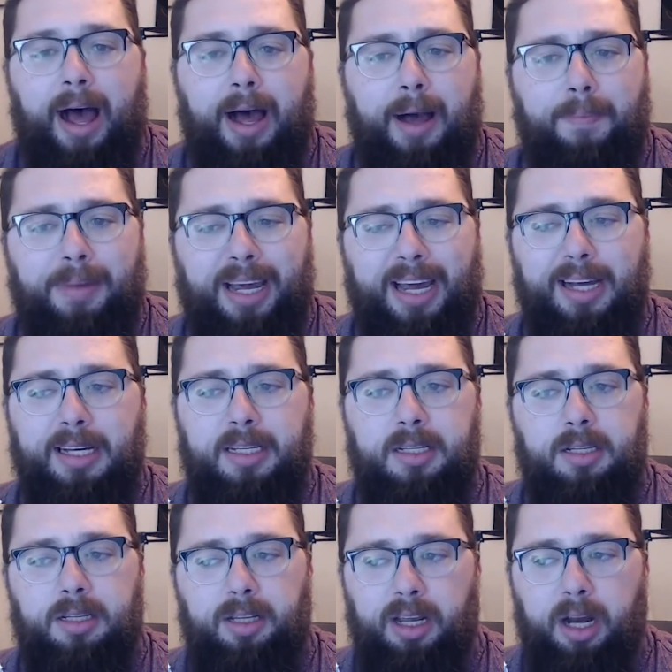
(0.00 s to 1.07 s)

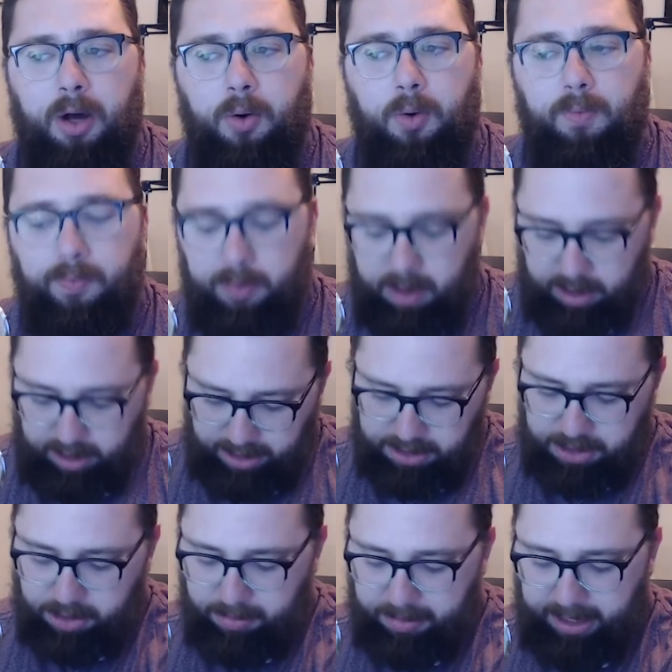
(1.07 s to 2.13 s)
because, you know, these
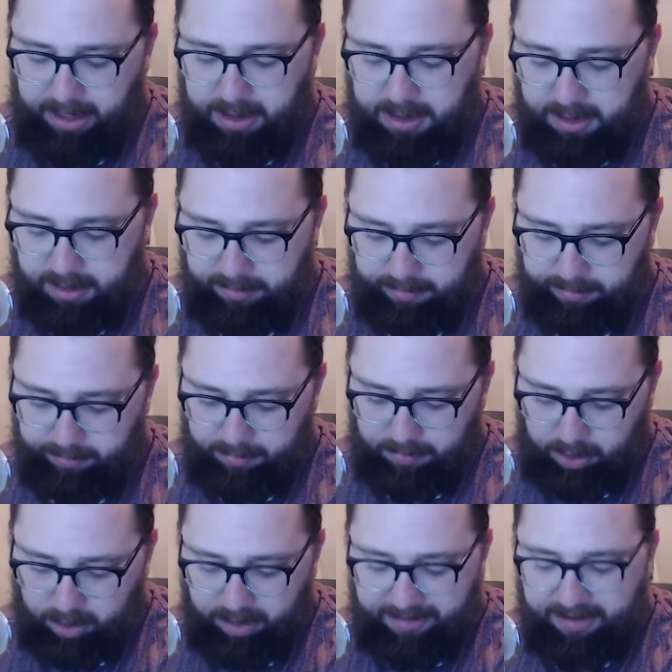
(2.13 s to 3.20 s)
2 minis
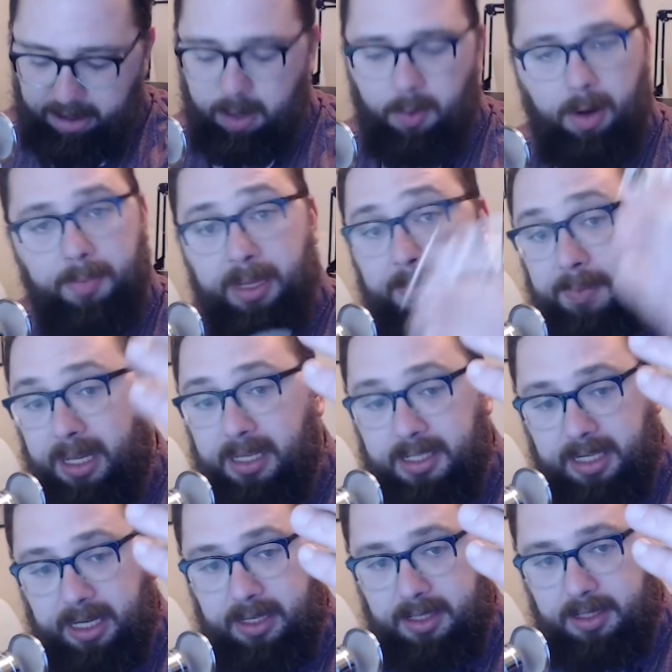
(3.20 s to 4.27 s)
could very well be
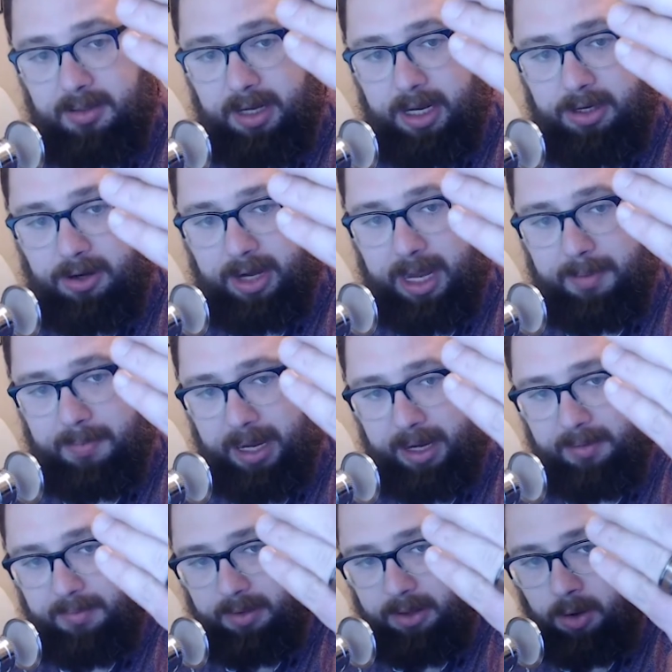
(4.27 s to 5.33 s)
PCs in your
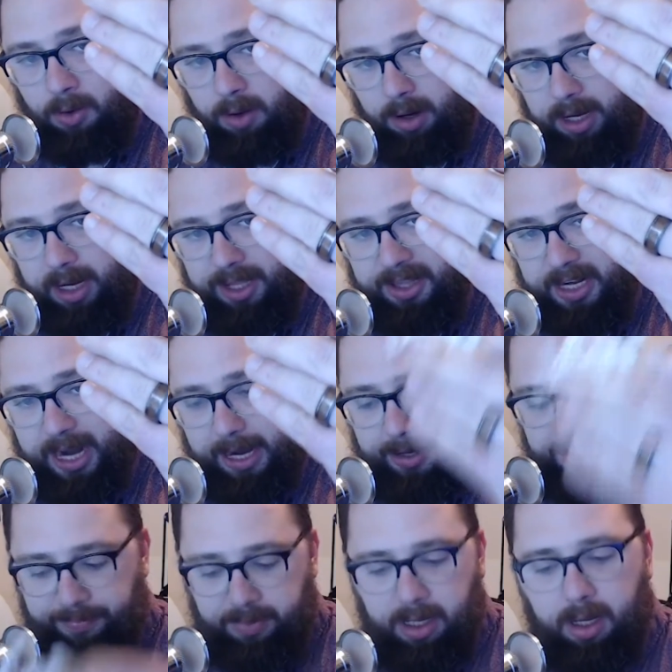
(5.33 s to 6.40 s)
campaign, the orc and the knight.
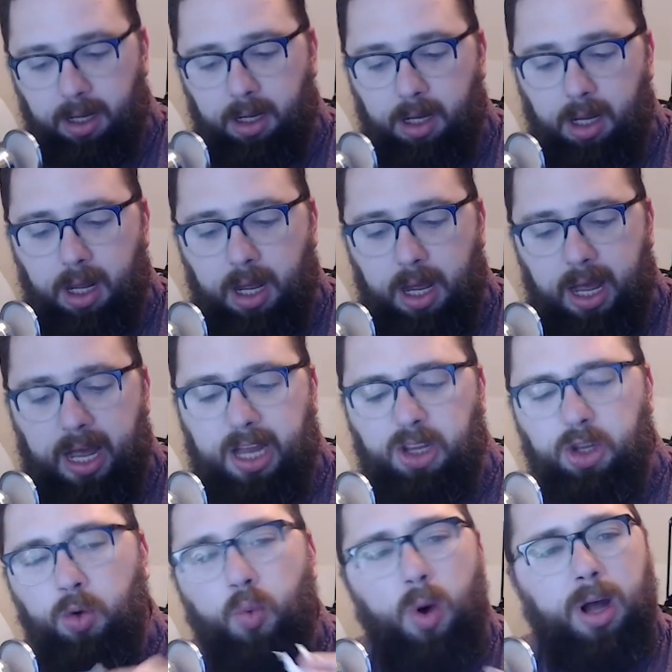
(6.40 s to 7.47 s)
And
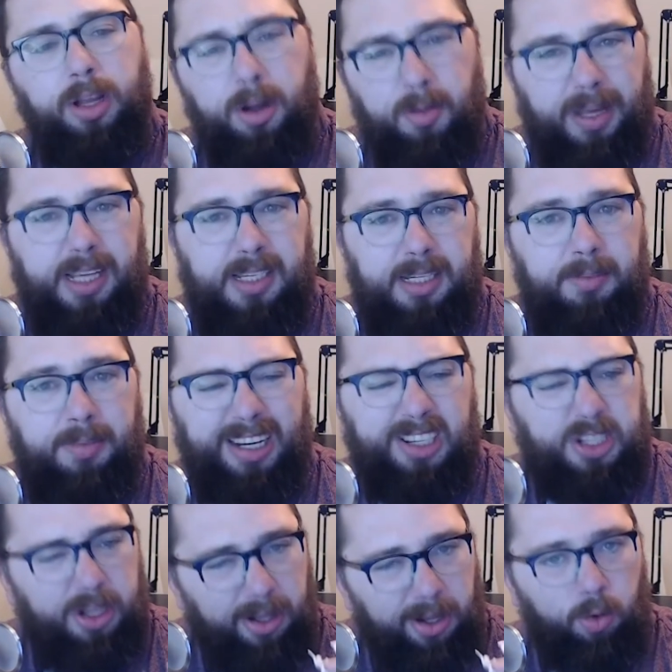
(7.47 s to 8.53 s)
you want your PC minis
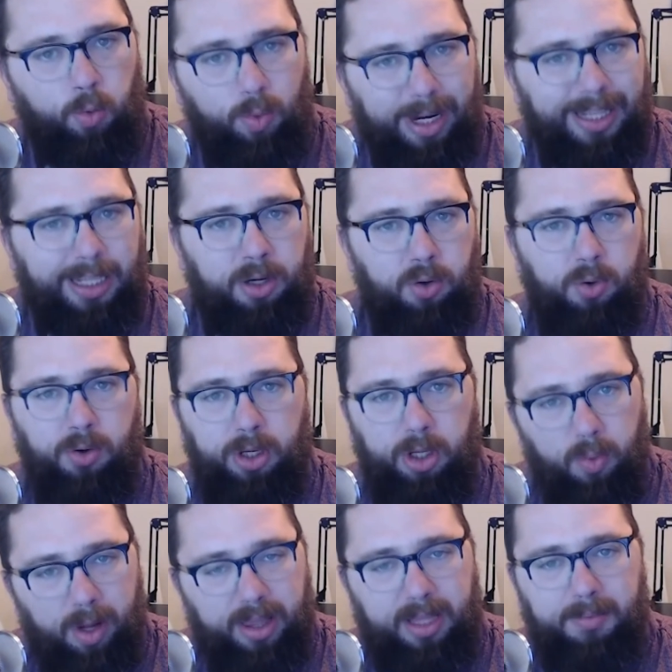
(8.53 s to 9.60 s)
to look really cool. You
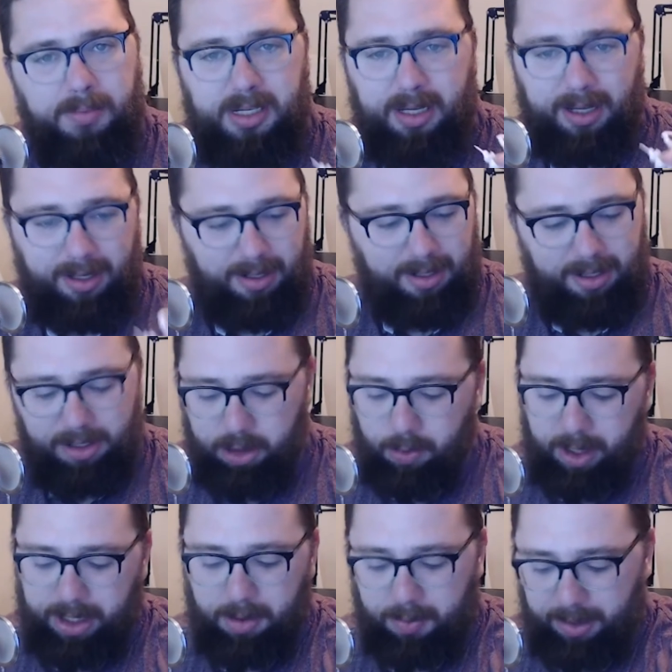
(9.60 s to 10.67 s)
want
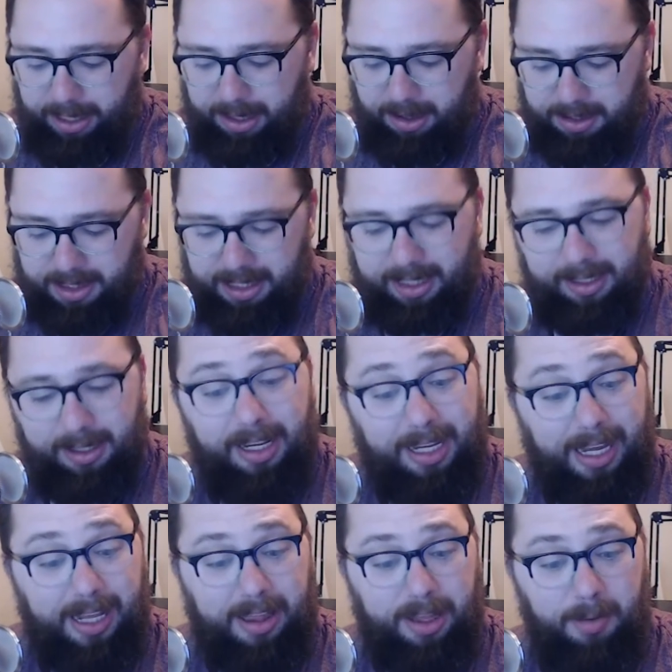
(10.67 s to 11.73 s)
your player to
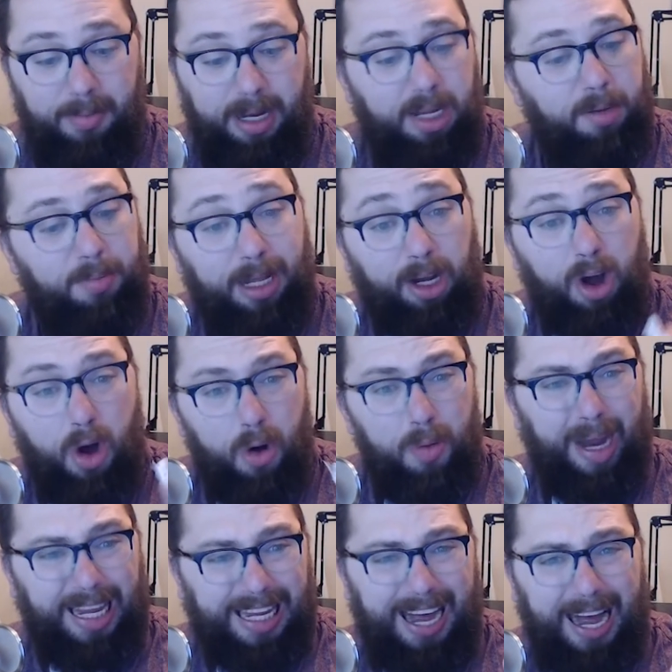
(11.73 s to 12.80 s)
get their mini and be like, oh
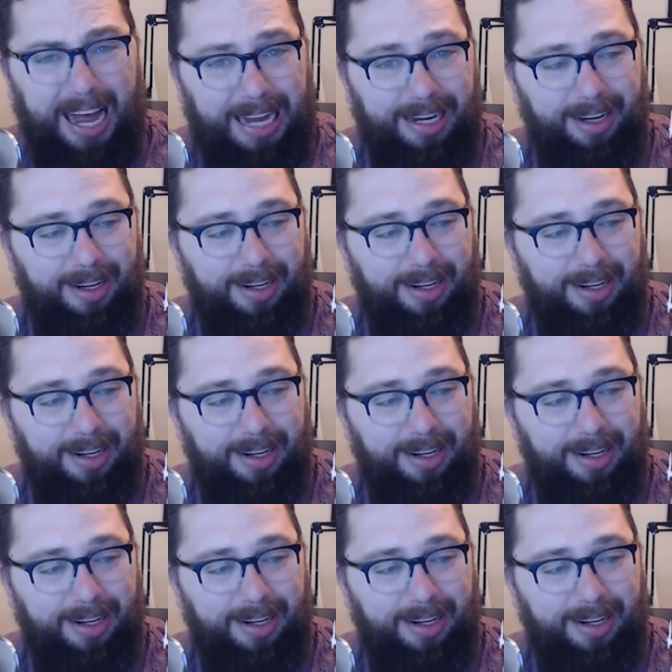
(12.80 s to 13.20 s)
my God,